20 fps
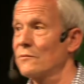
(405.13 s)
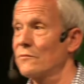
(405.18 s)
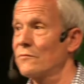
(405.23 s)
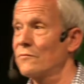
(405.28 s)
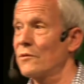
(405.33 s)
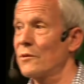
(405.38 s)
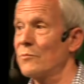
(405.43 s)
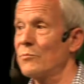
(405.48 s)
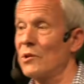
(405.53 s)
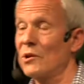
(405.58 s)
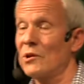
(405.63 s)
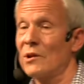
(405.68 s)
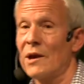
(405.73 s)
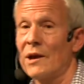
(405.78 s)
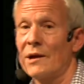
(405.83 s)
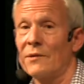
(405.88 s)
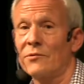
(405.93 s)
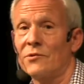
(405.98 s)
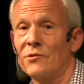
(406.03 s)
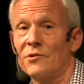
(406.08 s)
from the
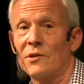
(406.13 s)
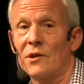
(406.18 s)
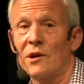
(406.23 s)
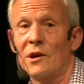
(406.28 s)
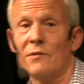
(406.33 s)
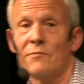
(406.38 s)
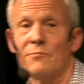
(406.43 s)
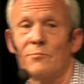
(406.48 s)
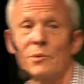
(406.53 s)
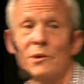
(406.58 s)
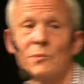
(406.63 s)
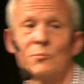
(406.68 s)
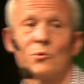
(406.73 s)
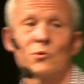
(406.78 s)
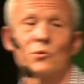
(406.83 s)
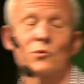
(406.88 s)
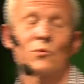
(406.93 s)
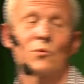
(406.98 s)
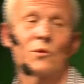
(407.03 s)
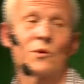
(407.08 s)
lives of people
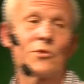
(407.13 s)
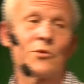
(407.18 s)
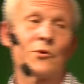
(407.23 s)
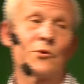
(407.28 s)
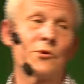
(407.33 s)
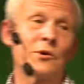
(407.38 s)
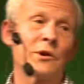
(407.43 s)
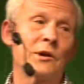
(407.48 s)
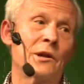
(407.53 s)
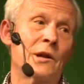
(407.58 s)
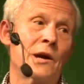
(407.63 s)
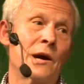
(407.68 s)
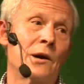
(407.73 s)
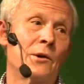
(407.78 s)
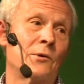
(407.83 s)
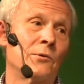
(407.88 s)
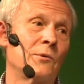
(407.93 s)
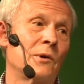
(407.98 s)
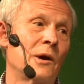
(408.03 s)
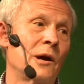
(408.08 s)
who are 30 now
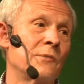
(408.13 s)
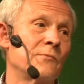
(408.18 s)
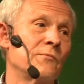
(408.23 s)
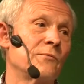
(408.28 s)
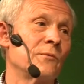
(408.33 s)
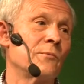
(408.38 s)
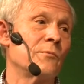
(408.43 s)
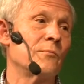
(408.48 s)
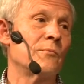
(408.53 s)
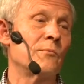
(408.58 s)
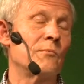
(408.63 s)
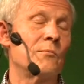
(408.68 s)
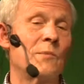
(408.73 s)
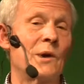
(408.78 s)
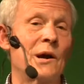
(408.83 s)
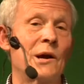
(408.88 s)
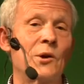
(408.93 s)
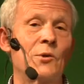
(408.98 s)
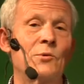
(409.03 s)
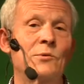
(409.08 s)
and from
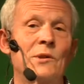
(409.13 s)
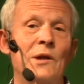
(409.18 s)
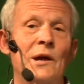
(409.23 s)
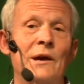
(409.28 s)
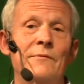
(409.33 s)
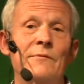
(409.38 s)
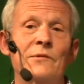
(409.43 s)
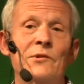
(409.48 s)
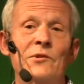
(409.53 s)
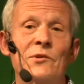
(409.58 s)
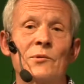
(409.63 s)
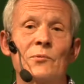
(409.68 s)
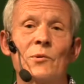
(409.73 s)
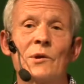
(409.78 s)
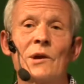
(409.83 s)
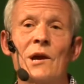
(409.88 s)
my own life is that when